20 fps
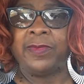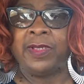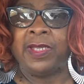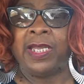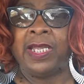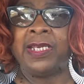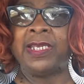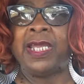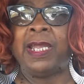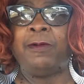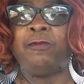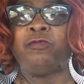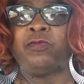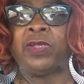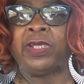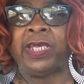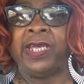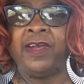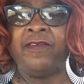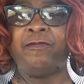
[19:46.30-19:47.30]
And they
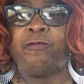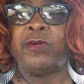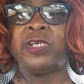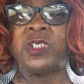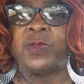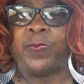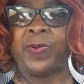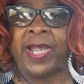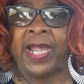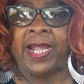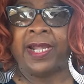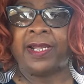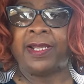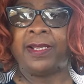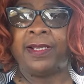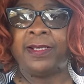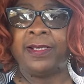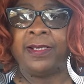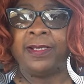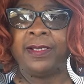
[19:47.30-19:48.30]
give respect
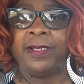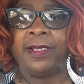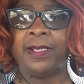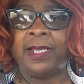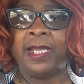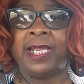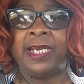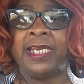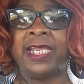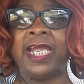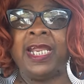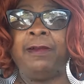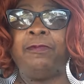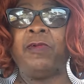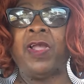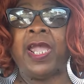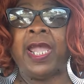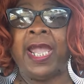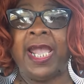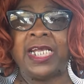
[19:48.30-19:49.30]
and they
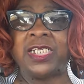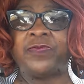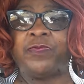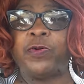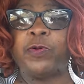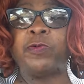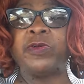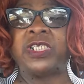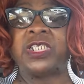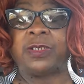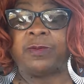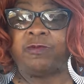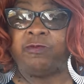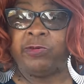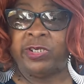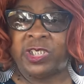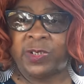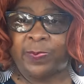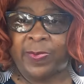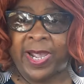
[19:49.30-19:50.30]
ask for res
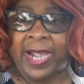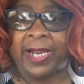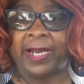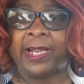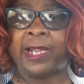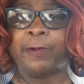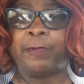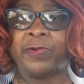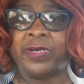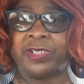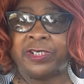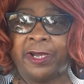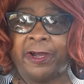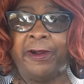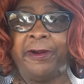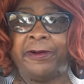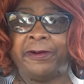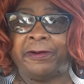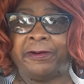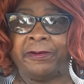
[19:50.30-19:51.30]
respect in
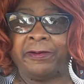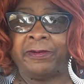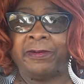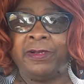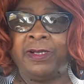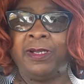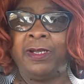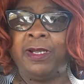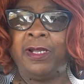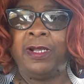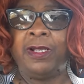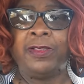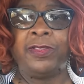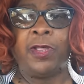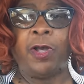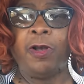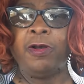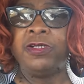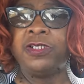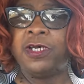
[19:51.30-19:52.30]
return.
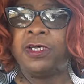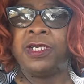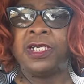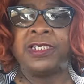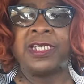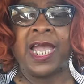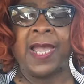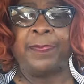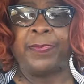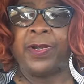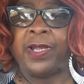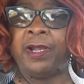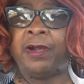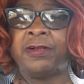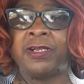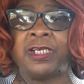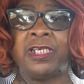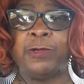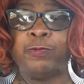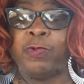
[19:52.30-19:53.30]
Those are the type of
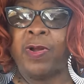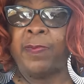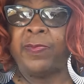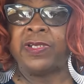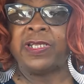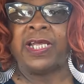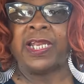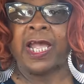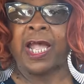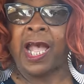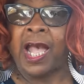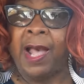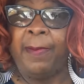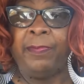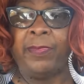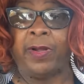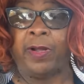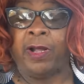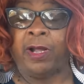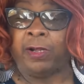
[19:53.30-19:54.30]
elderly women that
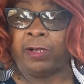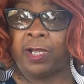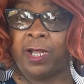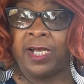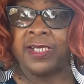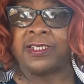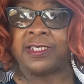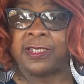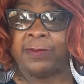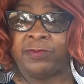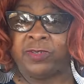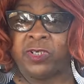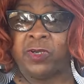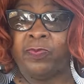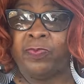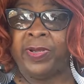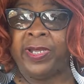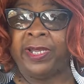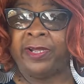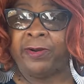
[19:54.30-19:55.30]
I'm accustomed to
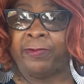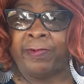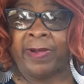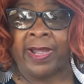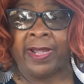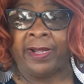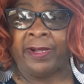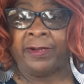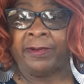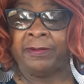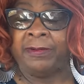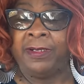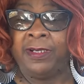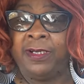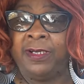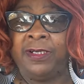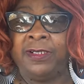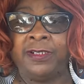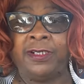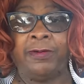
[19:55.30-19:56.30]
being around.
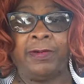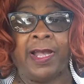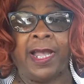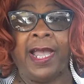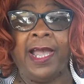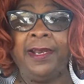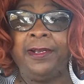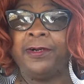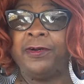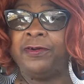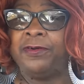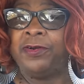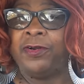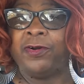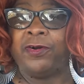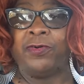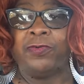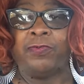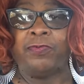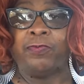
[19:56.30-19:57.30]
So I don't
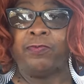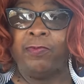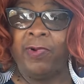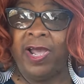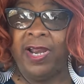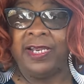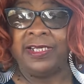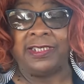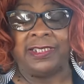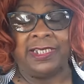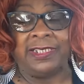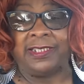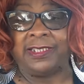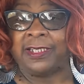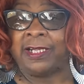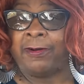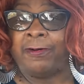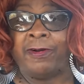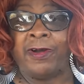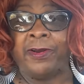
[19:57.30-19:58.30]
know what is this
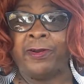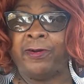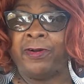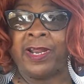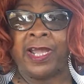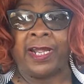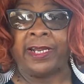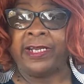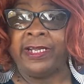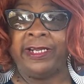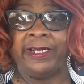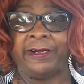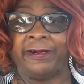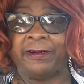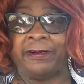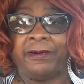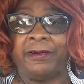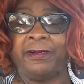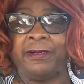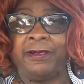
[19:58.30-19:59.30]
going on out here.